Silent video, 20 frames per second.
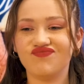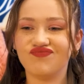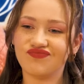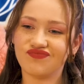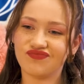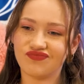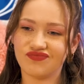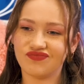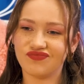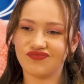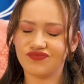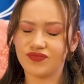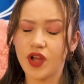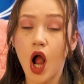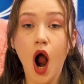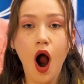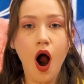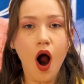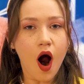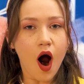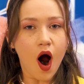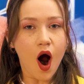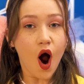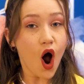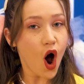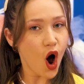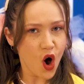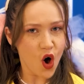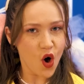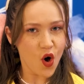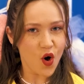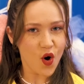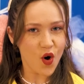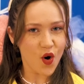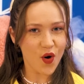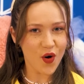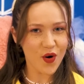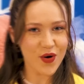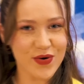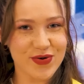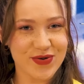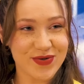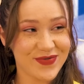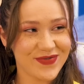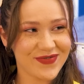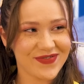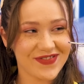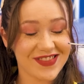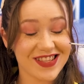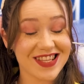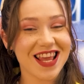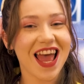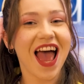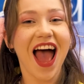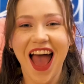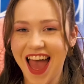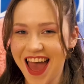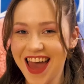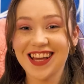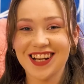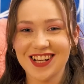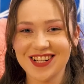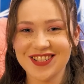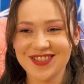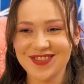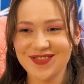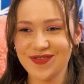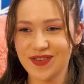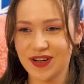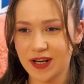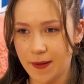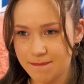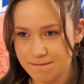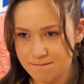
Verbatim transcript: guess it could also use some color. Back with the glue gun.